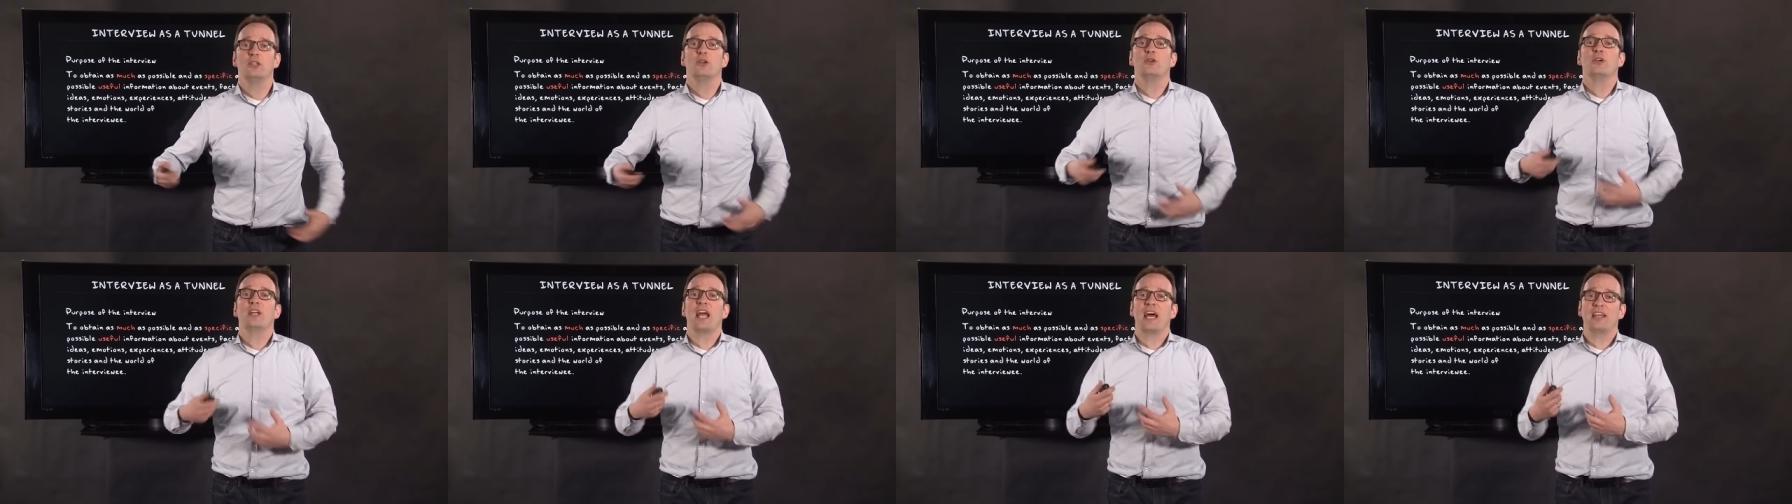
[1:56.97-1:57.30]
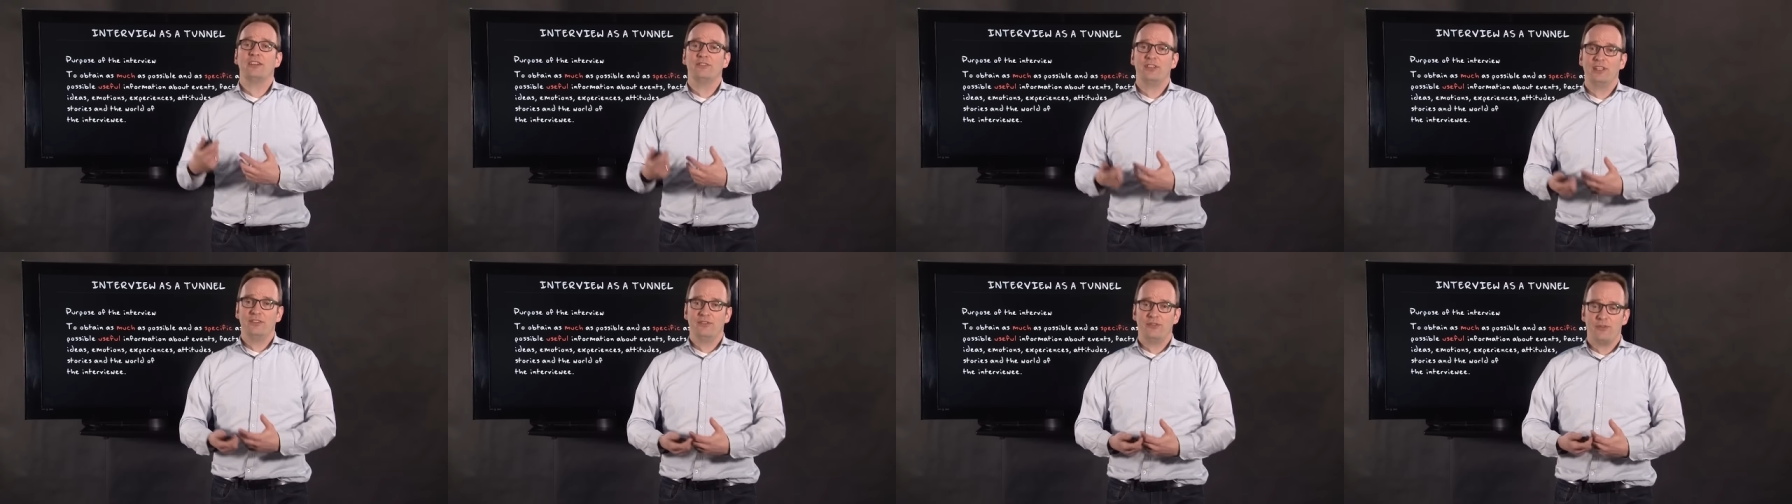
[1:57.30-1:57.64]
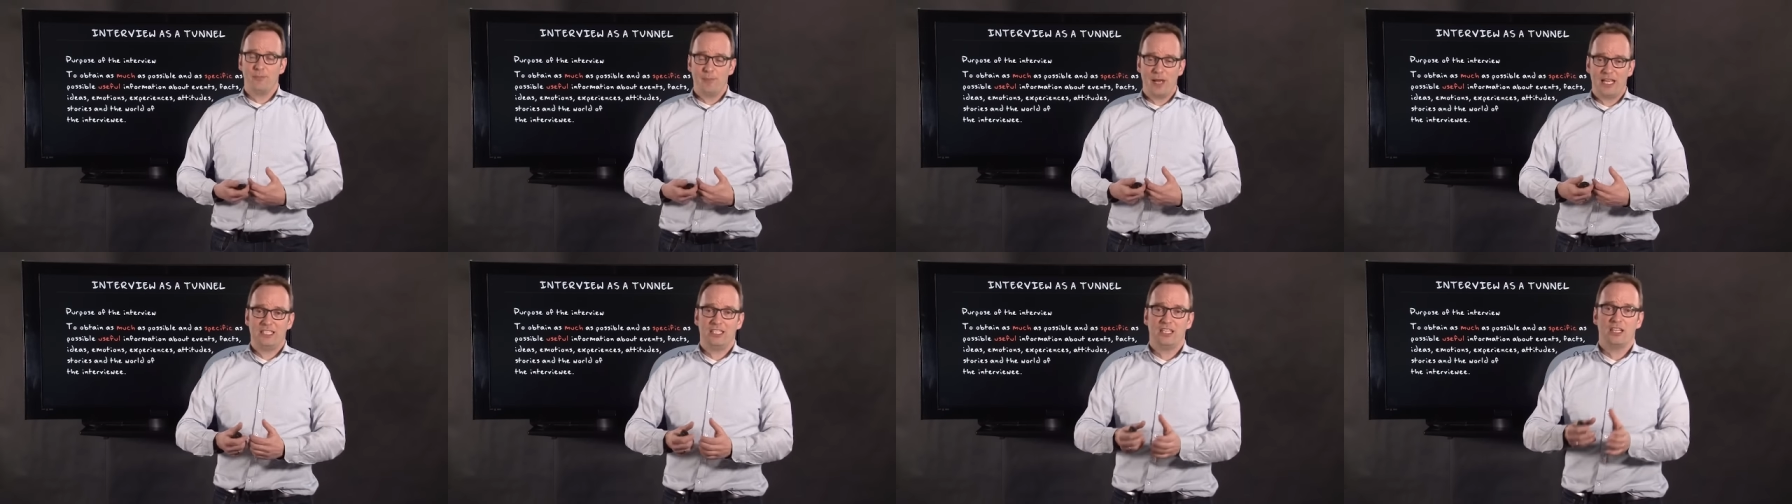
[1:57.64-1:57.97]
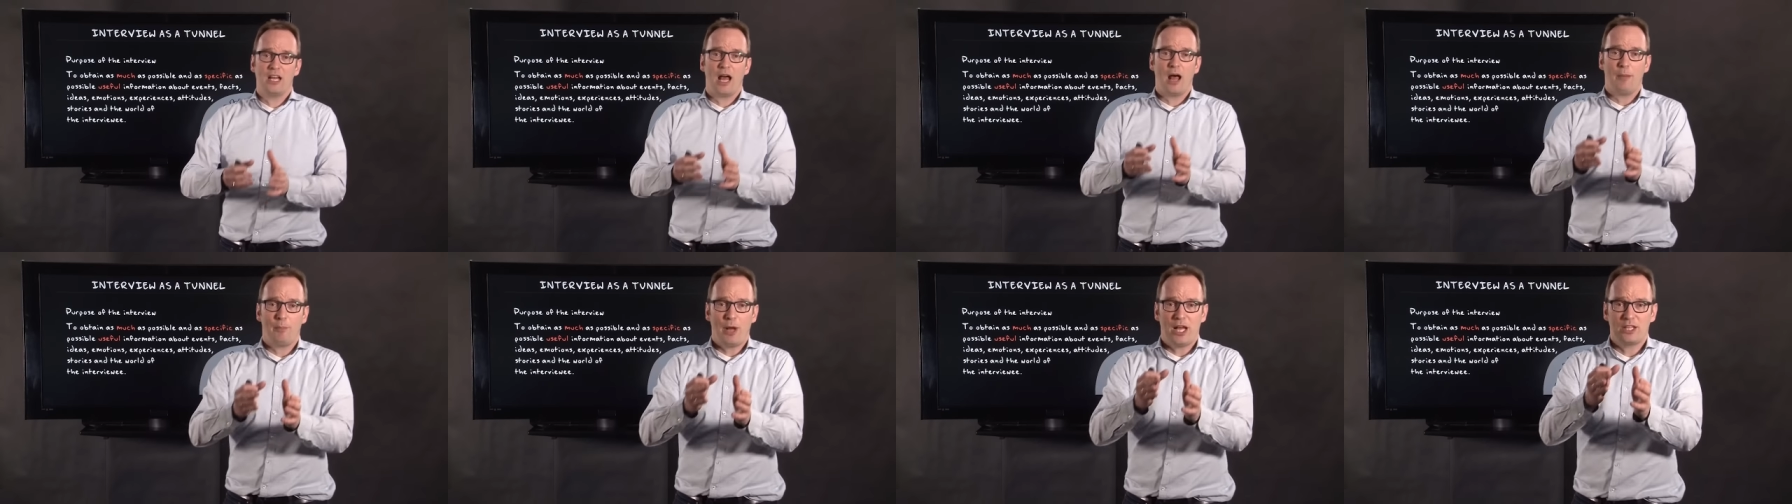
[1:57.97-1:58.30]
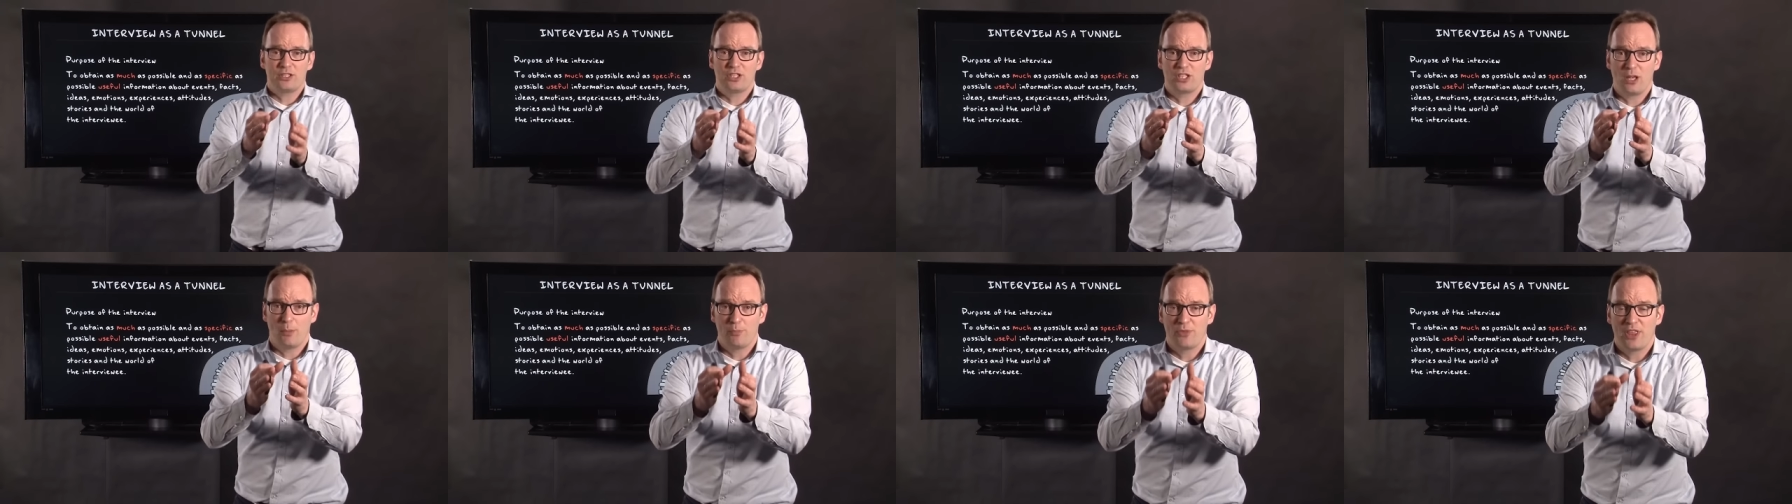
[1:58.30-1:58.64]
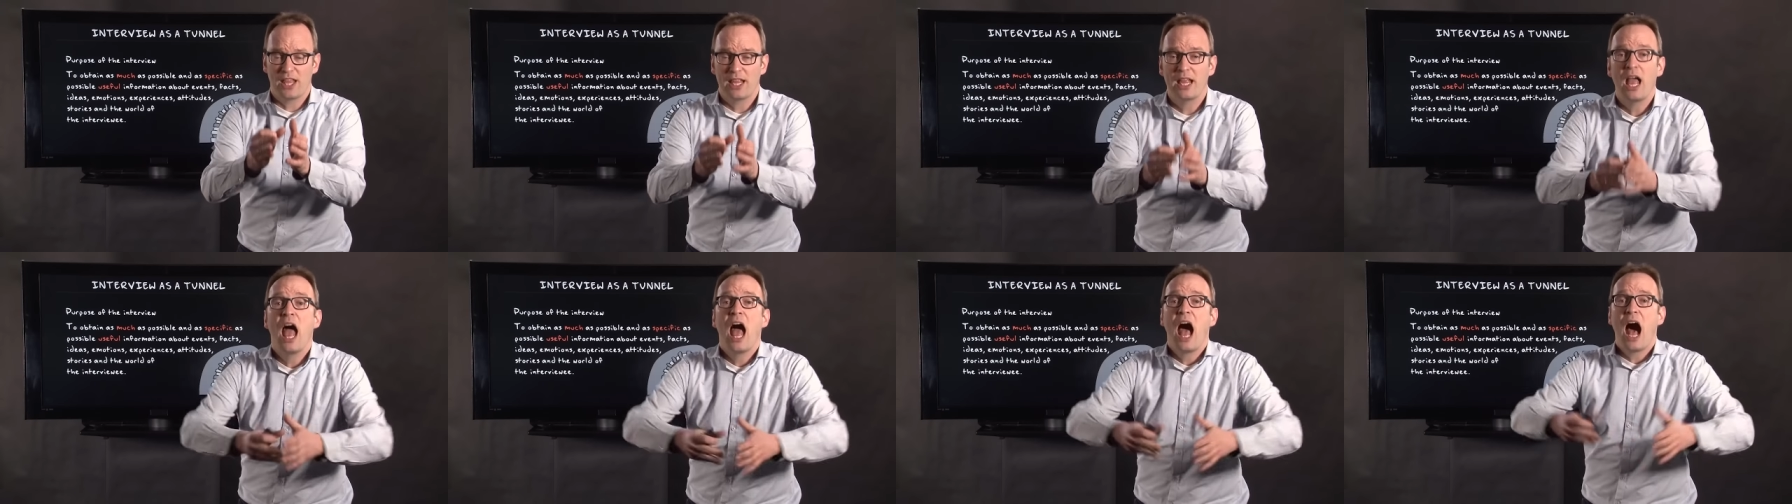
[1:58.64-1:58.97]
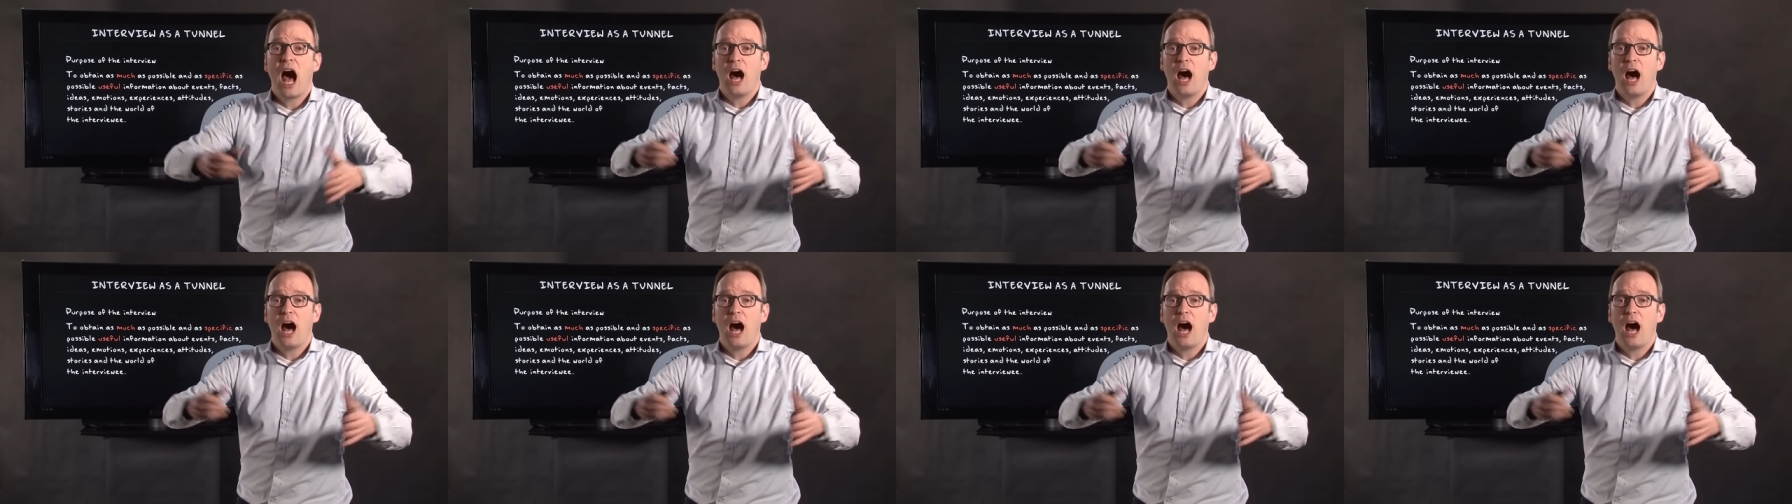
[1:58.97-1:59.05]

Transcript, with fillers: you gather information about something